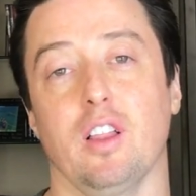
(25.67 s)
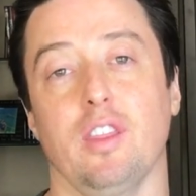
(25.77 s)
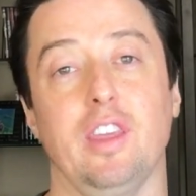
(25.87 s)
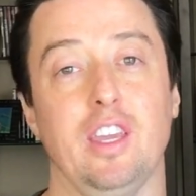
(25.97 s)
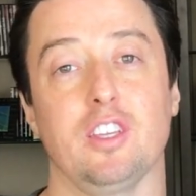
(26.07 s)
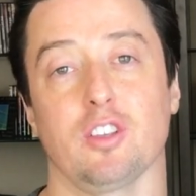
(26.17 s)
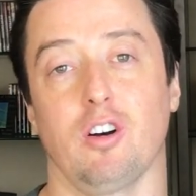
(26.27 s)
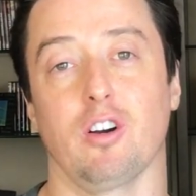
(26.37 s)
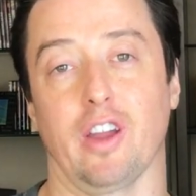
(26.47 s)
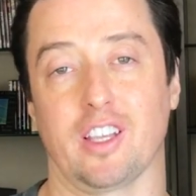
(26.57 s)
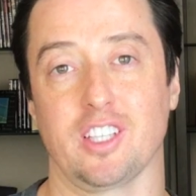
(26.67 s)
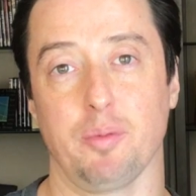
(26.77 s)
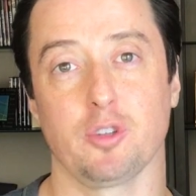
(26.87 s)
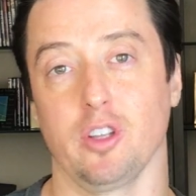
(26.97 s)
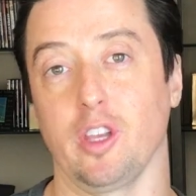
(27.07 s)
These are
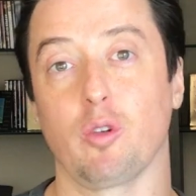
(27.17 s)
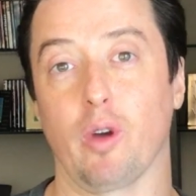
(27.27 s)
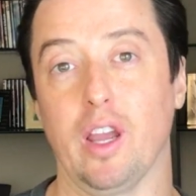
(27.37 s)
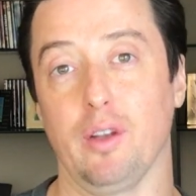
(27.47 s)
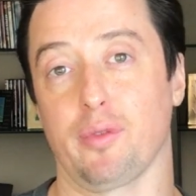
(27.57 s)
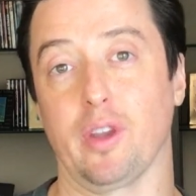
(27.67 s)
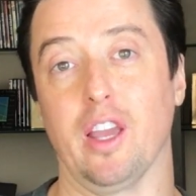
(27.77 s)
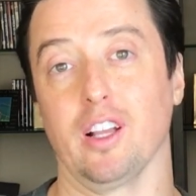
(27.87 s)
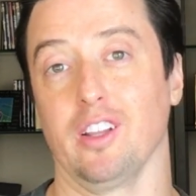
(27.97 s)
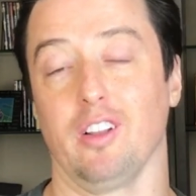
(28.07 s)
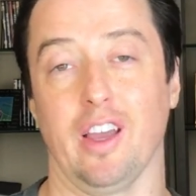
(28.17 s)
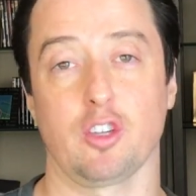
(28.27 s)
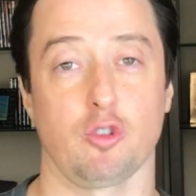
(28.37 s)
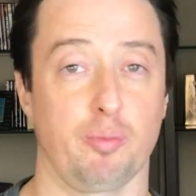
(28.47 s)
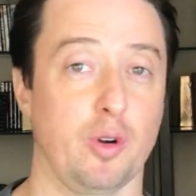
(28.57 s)
exceptionally great for getting a little
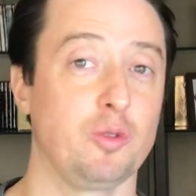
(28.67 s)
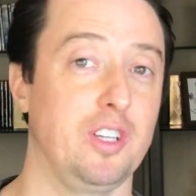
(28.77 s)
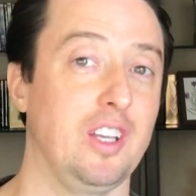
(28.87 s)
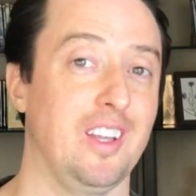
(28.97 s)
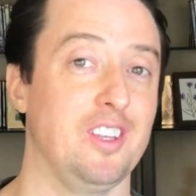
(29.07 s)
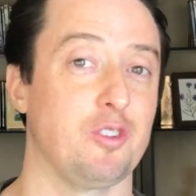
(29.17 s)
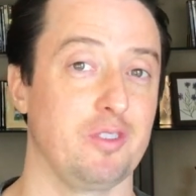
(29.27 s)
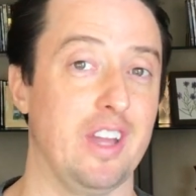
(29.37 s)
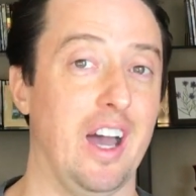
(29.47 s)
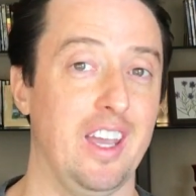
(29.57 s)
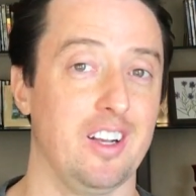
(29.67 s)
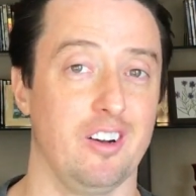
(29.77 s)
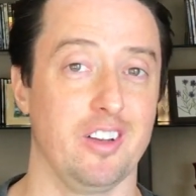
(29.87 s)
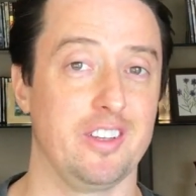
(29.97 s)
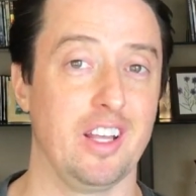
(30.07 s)
extra protein in your diet
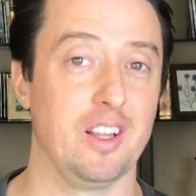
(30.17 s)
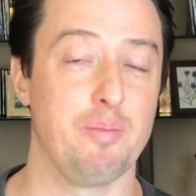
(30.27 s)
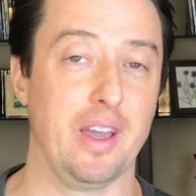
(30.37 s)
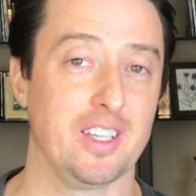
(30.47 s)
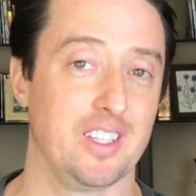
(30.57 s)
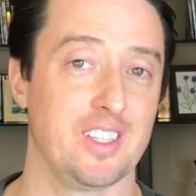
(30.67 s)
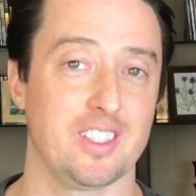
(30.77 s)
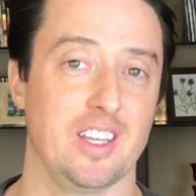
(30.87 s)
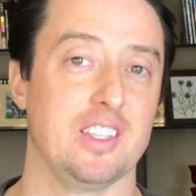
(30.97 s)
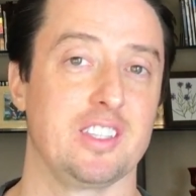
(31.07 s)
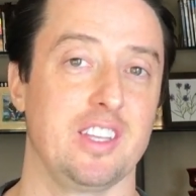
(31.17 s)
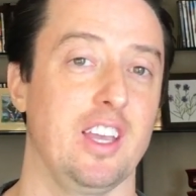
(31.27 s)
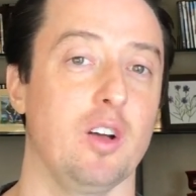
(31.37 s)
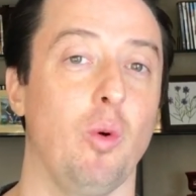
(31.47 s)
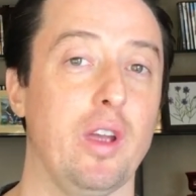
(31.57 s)
on a daily basis and
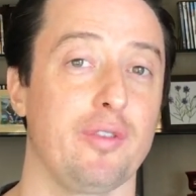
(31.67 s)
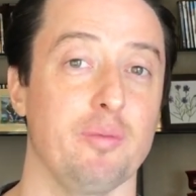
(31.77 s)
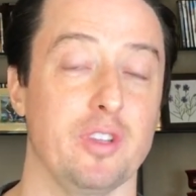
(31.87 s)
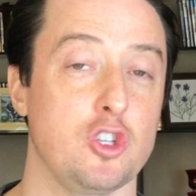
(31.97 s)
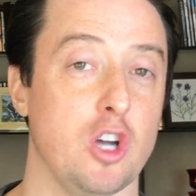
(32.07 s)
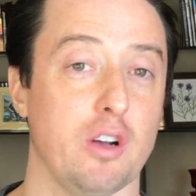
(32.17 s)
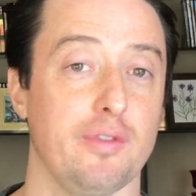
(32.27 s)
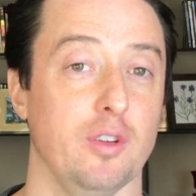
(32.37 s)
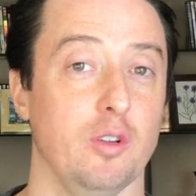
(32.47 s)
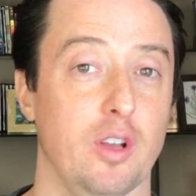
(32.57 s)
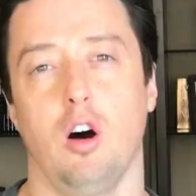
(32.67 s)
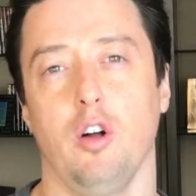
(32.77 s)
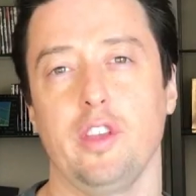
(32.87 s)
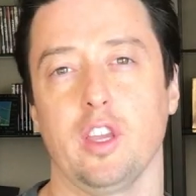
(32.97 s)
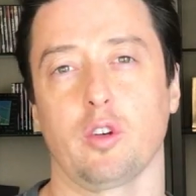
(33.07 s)
staying away from the junk food. All
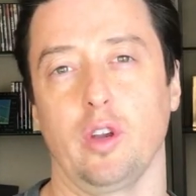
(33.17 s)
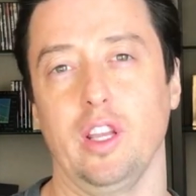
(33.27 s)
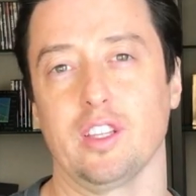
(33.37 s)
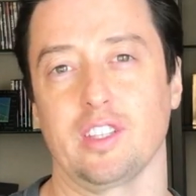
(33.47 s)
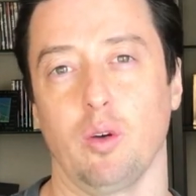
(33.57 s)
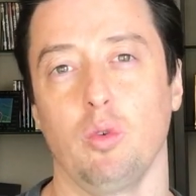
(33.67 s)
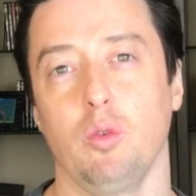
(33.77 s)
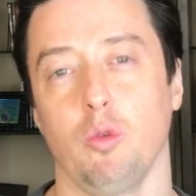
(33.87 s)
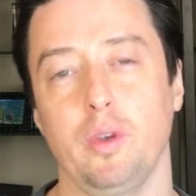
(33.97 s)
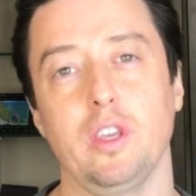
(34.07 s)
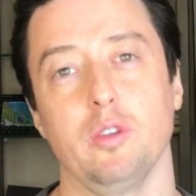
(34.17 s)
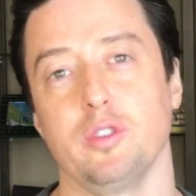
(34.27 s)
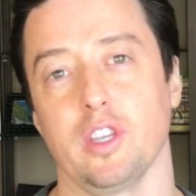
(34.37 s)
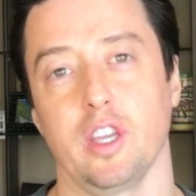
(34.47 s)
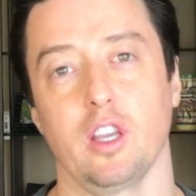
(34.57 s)
the ingredients that we will be
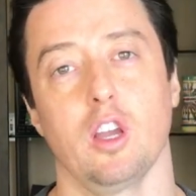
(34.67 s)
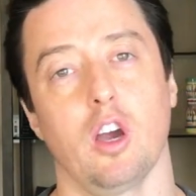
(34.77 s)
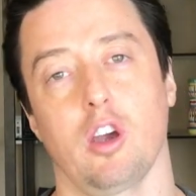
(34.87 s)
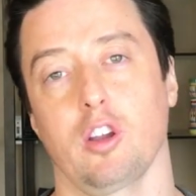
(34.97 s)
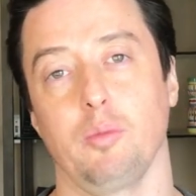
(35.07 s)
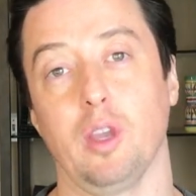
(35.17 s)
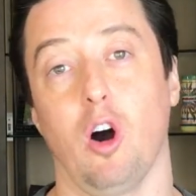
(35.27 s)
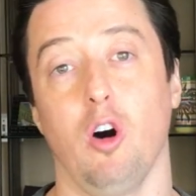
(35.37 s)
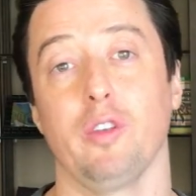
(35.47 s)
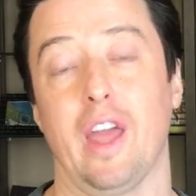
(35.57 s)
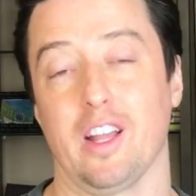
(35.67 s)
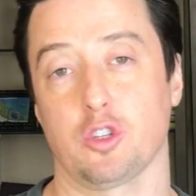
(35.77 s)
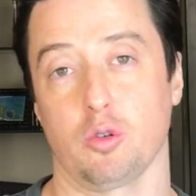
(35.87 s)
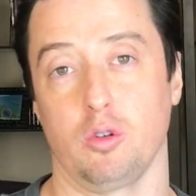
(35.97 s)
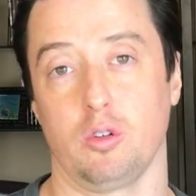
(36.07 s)
using are going to be all
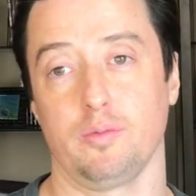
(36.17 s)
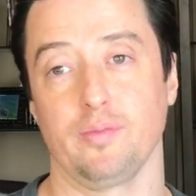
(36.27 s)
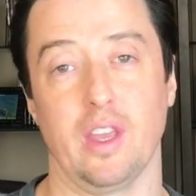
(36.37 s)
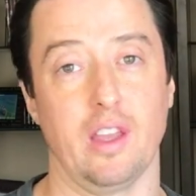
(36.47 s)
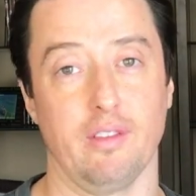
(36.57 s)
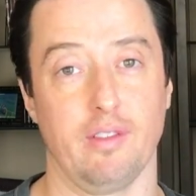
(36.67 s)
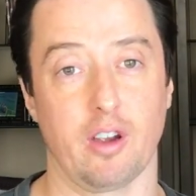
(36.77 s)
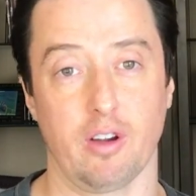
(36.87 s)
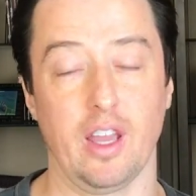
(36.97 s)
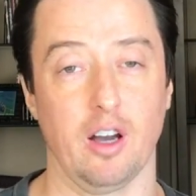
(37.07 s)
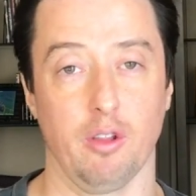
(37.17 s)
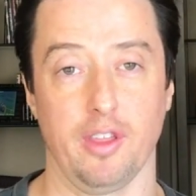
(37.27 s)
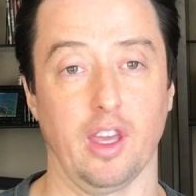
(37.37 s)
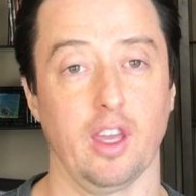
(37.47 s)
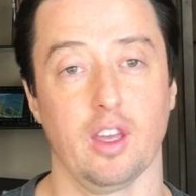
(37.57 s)
natural and very healthy.